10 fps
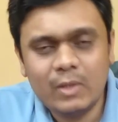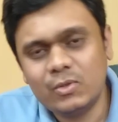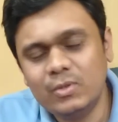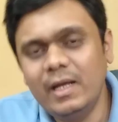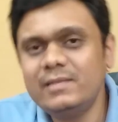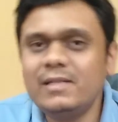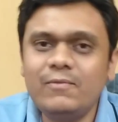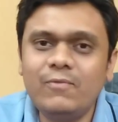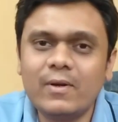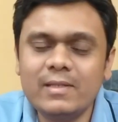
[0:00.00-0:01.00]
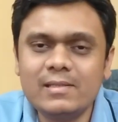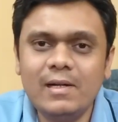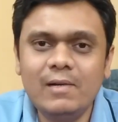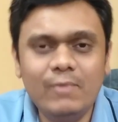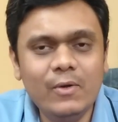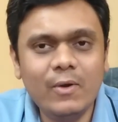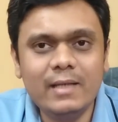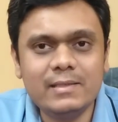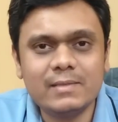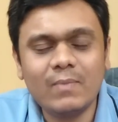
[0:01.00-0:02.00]
So that's it for this little video,
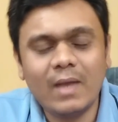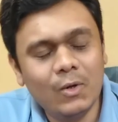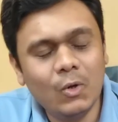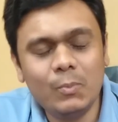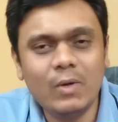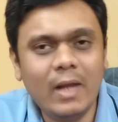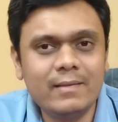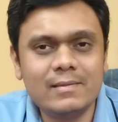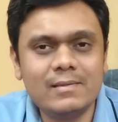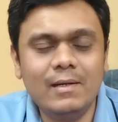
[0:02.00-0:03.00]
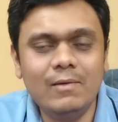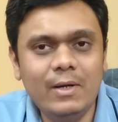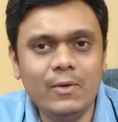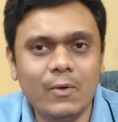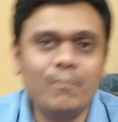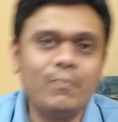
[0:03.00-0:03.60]
guys. I hope you like this little video.